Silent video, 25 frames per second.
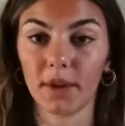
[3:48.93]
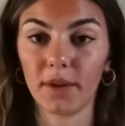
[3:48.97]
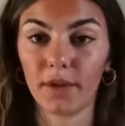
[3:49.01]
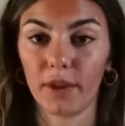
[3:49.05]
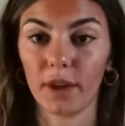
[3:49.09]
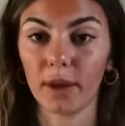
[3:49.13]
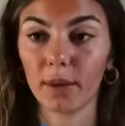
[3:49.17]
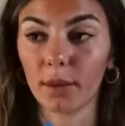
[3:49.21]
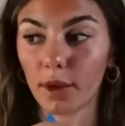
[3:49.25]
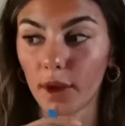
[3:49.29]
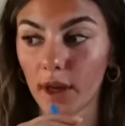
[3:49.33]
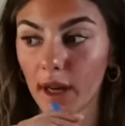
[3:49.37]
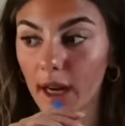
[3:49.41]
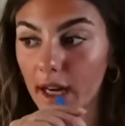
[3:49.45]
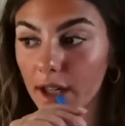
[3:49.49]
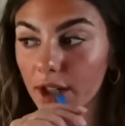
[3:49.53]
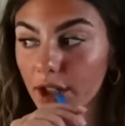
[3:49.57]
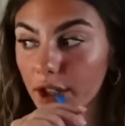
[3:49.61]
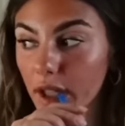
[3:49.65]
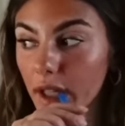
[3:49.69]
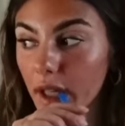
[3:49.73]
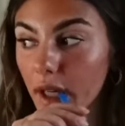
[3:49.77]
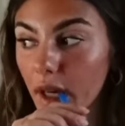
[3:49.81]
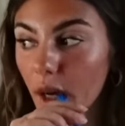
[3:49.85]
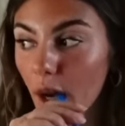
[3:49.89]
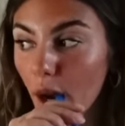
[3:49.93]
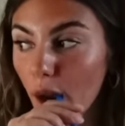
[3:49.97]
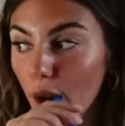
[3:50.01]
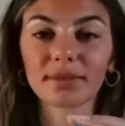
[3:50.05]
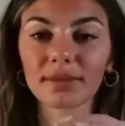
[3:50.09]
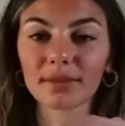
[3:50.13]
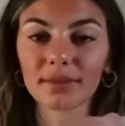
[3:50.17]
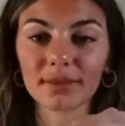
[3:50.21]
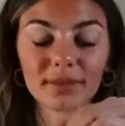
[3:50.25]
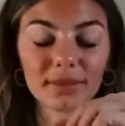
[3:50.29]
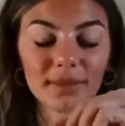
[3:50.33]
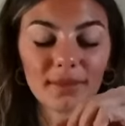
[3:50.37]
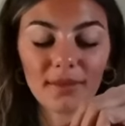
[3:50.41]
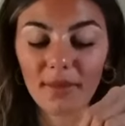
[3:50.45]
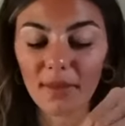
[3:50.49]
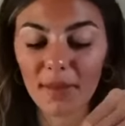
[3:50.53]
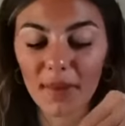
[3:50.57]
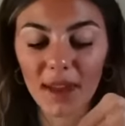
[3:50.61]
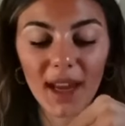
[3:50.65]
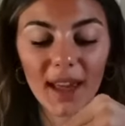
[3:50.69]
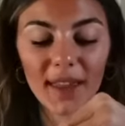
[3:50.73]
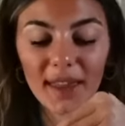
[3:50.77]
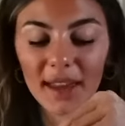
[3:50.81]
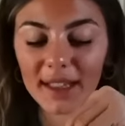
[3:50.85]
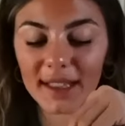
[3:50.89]
me feel more hydrated.
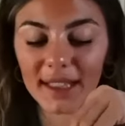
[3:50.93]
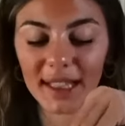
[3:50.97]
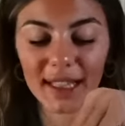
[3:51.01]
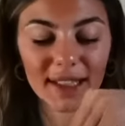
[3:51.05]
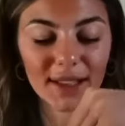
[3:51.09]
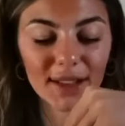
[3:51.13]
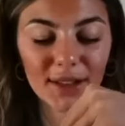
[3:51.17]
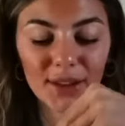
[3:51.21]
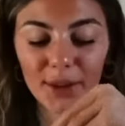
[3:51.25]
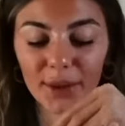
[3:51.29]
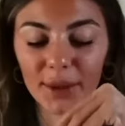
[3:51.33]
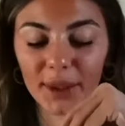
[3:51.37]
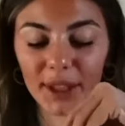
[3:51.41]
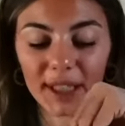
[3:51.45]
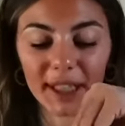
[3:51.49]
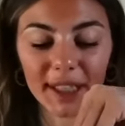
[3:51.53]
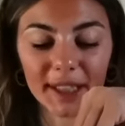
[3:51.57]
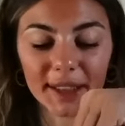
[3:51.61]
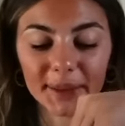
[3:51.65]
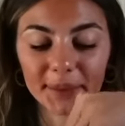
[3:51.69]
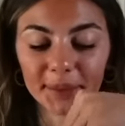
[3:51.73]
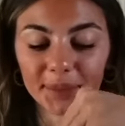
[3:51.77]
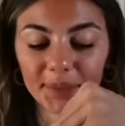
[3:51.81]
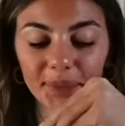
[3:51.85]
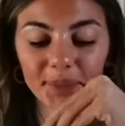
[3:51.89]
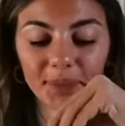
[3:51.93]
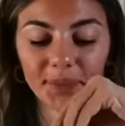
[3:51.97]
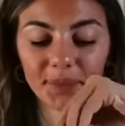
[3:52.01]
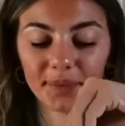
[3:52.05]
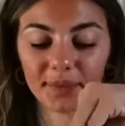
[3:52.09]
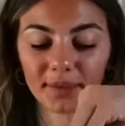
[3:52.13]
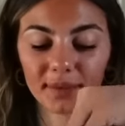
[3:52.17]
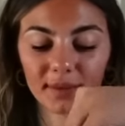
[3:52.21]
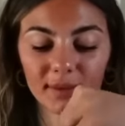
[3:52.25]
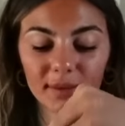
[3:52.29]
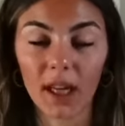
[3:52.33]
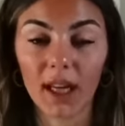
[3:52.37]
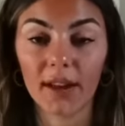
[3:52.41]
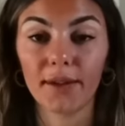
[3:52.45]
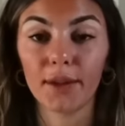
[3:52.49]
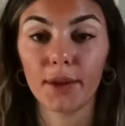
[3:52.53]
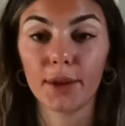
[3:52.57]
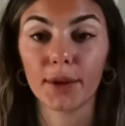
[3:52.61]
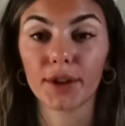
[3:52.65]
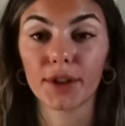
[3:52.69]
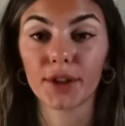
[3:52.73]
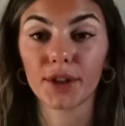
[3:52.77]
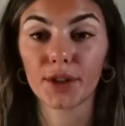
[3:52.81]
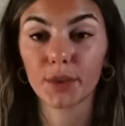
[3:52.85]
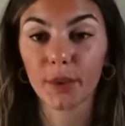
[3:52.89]
And oh, they taste so good. If
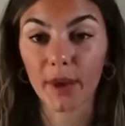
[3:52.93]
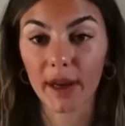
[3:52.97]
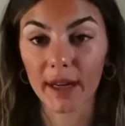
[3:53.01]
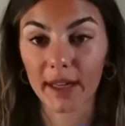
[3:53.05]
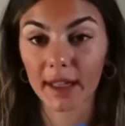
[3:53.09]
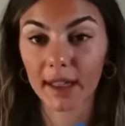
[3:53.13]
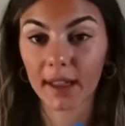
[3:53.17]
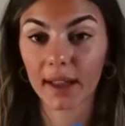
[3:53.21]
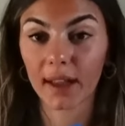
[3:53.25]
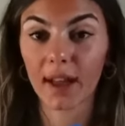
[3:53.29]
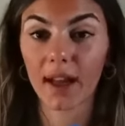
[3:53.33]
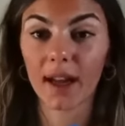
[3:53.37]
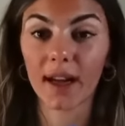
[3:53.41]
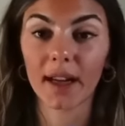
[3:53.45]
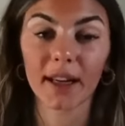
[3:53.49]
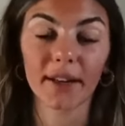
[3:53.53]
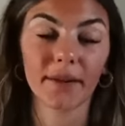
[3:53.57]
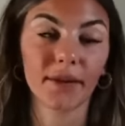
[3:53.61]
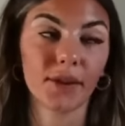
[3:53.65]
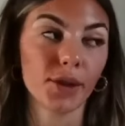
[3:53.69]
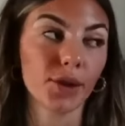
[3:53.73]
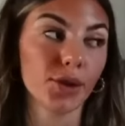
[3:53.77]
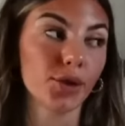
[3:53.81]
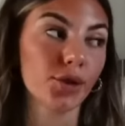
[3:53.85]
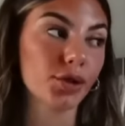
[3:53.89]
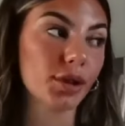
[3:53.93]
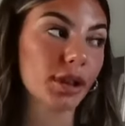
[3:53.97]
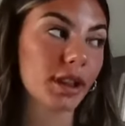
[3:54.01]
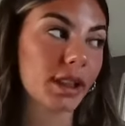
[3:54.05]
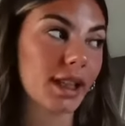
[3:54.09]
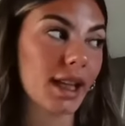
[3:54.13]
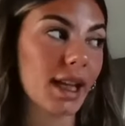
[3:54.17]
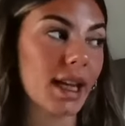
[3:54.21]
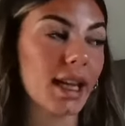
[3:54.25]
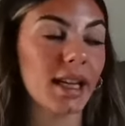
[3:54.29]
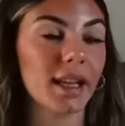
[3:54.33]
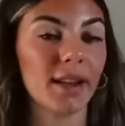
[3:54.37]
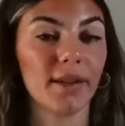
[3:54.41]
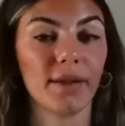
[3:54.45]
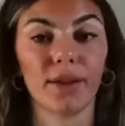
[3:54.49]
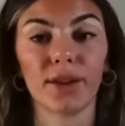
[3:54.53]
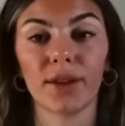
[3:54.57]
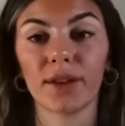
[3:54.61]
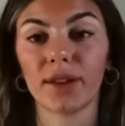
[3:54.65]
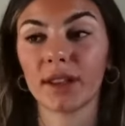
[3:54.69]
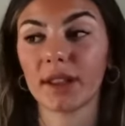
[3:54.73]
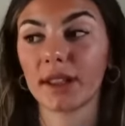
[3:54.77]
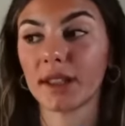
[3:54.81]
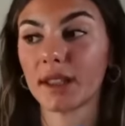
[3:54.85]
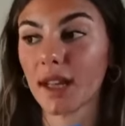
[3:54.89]
you're sweating a lot, if you're drinking, if you're
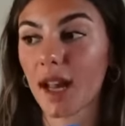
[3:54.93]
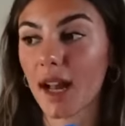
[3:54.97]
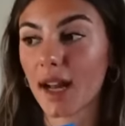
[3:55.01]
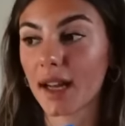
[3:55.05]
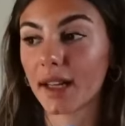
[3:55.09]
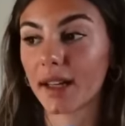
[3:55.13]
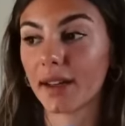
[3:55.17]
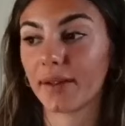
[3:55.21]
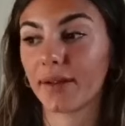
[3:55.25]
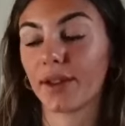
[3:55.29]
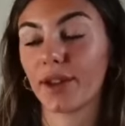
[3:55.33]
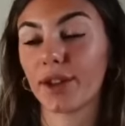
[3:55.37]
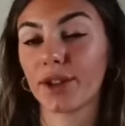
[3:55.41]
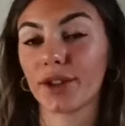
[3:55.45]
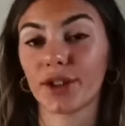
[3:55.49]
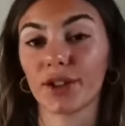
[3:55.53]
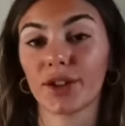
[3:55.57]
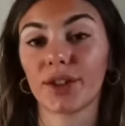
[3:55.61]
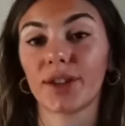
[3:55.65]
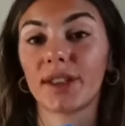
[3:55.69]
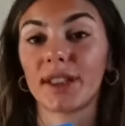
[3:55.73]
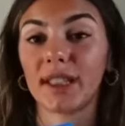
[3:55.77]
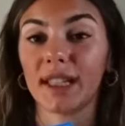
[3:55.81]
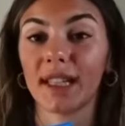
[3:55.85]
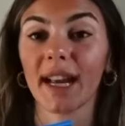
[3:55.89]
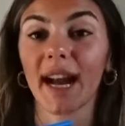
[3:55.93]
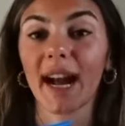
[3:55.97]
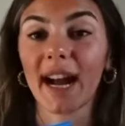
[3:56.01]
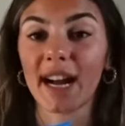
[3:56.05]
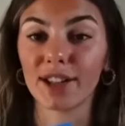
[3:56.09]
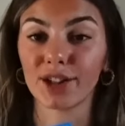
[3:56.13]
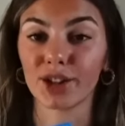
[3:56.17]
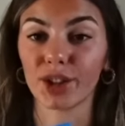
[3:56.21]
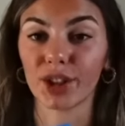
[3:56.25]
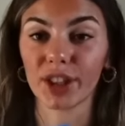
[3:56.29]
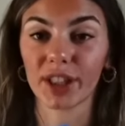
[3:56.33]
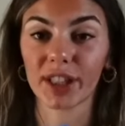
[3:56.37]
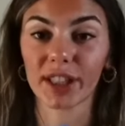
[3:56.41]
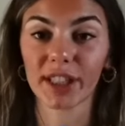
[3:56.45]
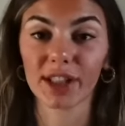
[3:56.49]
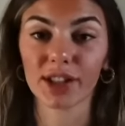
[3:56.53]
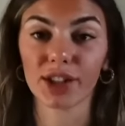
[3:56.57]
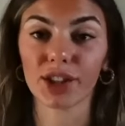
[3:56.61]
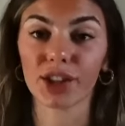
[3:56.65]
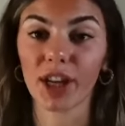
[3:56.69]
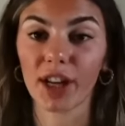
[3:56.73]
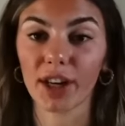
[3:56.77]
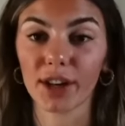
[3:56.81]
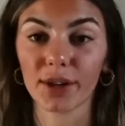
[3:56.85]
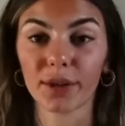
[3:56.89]
in the sun, if you're just dehydrated in
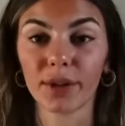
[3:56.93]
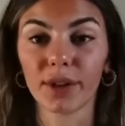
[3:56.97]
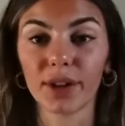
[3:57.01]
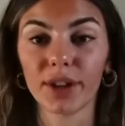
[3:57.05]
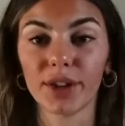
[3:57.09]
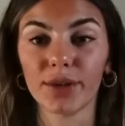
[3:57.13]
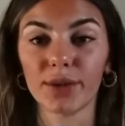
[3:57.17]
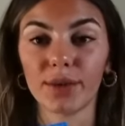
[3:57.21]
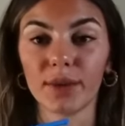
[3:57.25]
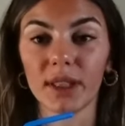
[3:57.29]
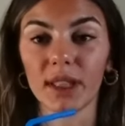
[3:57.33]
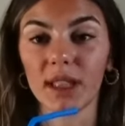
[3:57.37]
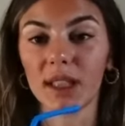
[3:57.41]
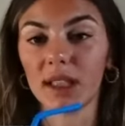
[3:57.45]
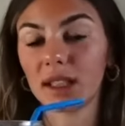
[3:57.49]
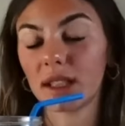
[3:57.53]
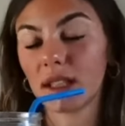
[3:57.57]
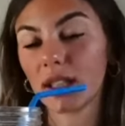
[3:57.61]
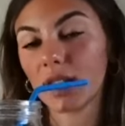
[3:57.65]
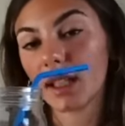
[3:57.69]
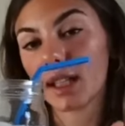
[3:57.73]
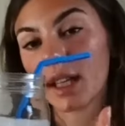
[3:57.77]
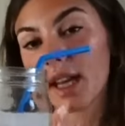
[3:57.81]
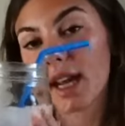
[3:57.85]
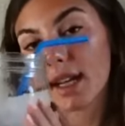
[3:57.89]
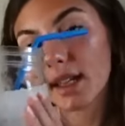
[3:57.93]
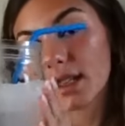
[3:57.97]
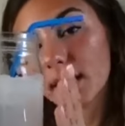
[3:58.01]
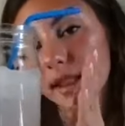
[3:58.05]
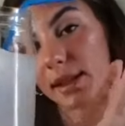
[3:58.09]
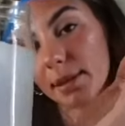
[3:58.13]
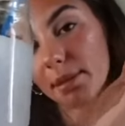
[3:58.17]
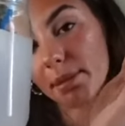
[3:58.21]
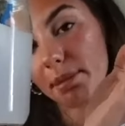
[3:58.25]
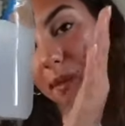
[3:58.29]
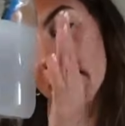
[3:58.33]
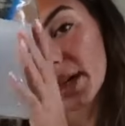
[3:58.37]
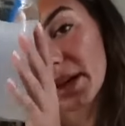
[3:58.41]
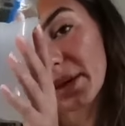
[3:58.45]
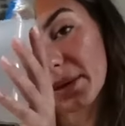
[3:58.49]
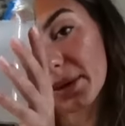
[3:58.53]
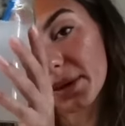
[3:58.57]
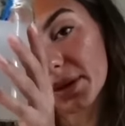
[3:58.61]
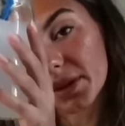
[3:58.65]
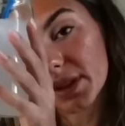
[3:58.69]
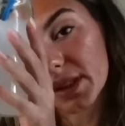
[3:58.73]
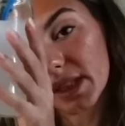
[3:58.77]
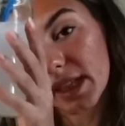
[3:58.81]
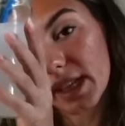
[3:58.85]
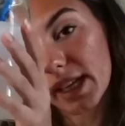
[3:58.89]
general, you need to get some
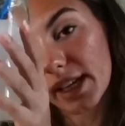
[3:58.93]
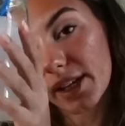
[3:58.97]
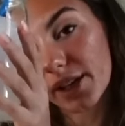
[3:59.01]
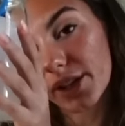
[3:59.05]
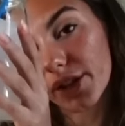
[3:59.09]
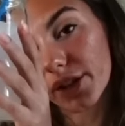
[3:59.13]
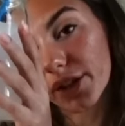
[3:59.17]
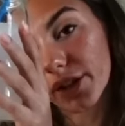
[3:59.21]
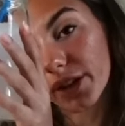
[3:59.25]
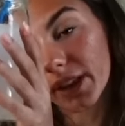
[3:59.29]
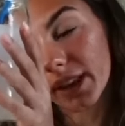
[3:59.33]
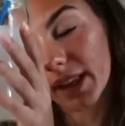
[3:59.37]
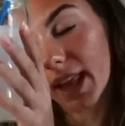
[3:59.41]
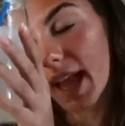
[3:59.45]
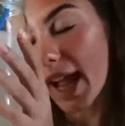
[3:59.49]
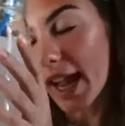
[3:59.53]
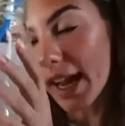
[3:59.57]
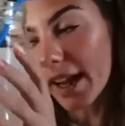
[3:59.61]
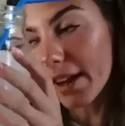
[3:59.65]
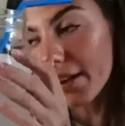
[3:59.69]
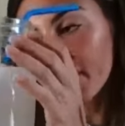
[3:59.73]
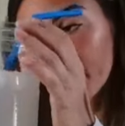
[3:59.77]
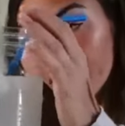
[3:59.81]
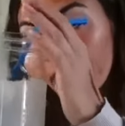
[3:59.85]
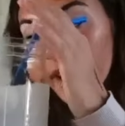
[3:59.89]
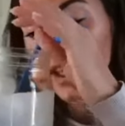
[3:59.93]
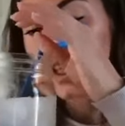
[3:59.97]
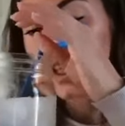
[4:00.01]
minerals in your life.